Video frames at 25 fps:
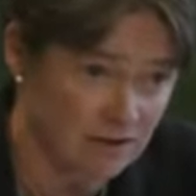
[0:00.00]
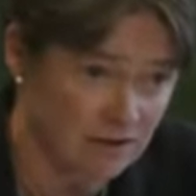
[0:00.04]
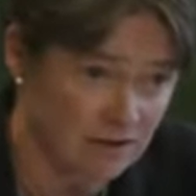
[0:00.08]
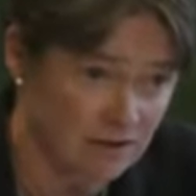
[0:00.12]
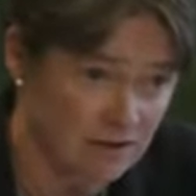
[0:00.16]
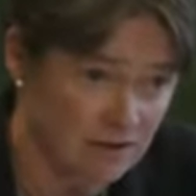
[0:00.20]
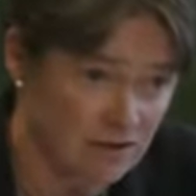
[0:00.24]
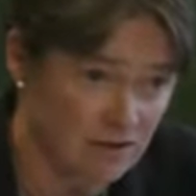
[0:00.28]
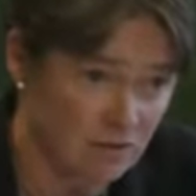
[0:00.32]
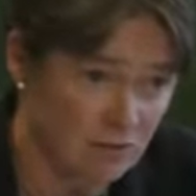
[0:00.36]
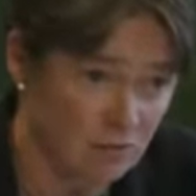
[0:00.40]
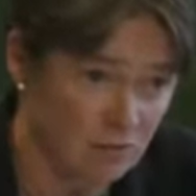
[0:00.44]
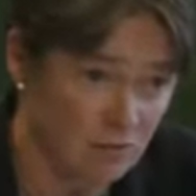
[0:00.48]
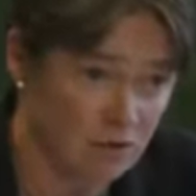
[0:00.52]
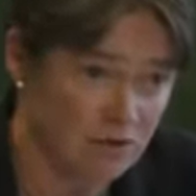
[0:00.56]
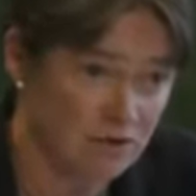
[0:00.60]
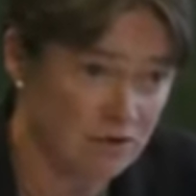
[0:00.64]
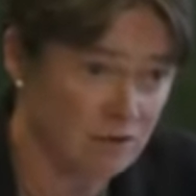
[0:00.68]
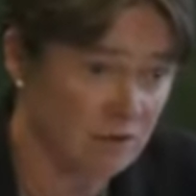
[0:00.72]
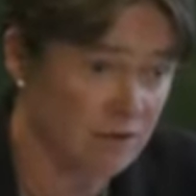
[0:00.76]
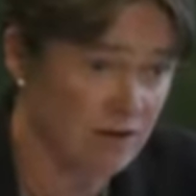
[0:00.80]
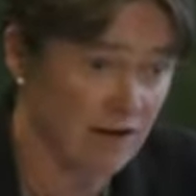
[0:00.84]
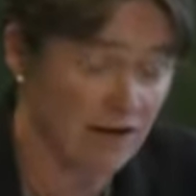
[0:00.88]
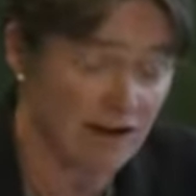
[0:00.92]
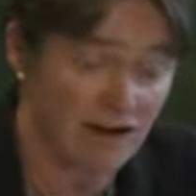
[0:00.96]
So we're
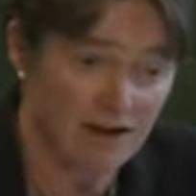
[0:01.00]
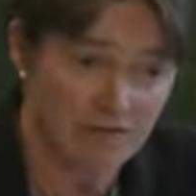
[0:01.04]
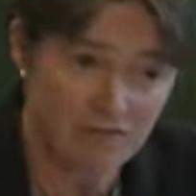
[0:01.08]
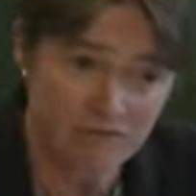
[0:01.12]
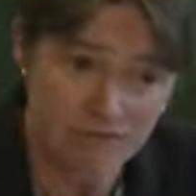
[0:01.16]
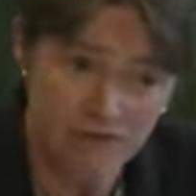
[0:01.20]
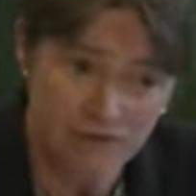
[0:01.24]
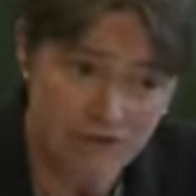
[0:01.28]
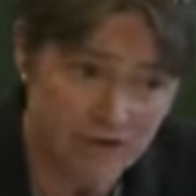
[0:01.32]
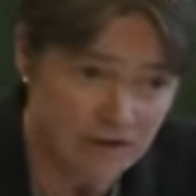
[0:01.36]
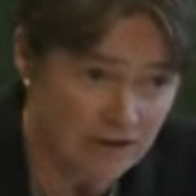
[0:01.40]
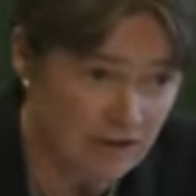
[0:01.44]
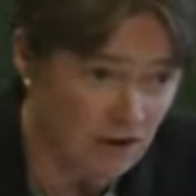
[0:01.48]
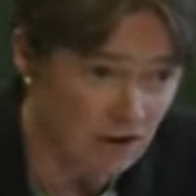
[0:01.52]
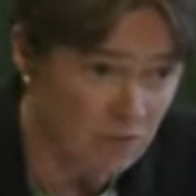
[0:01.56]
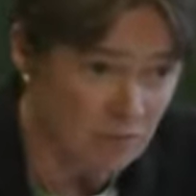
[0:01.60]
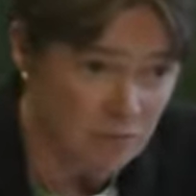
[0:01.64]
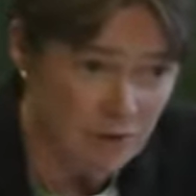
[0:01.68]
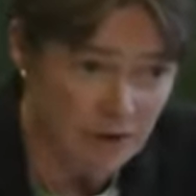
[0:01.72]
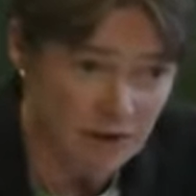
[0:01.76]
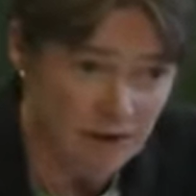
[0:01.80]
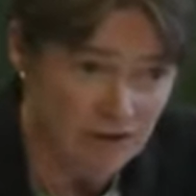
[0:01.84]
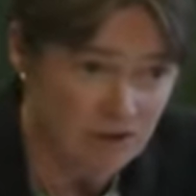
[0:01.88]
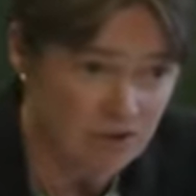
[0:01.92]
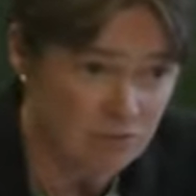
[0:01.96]
doing everything in our
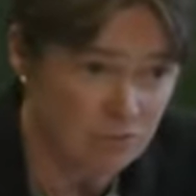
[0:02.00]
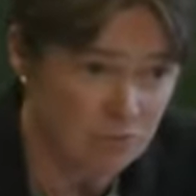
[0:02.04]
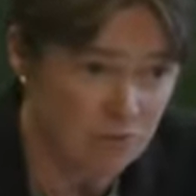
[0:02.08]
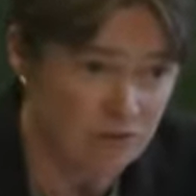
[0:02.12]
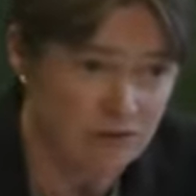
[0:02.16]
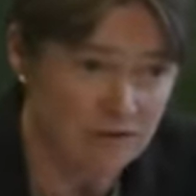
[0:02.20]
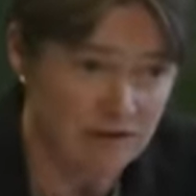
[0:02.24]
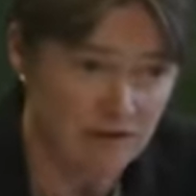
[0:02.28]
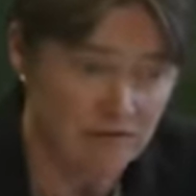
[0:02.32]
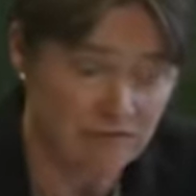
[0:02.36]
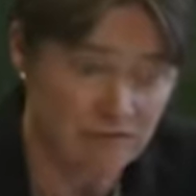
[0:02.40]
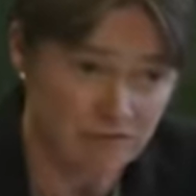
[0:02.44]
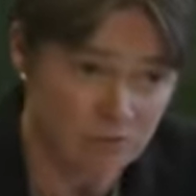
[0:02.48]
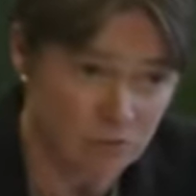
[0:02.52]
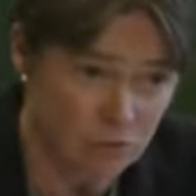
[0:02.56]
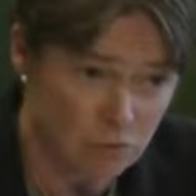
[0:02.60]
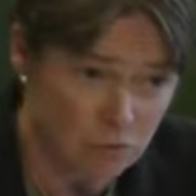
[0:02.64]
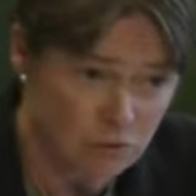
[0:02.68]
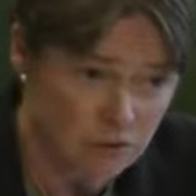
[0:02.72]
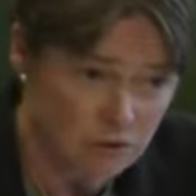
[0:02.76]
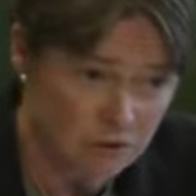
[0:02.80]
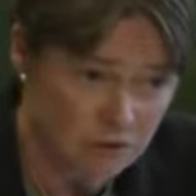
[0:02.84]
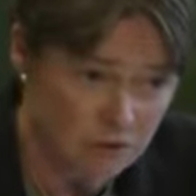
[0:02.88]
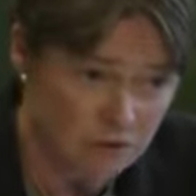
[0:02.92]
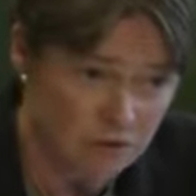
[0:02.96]
power to bring that
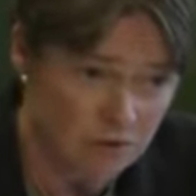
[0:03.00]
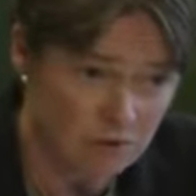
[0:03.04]
forward.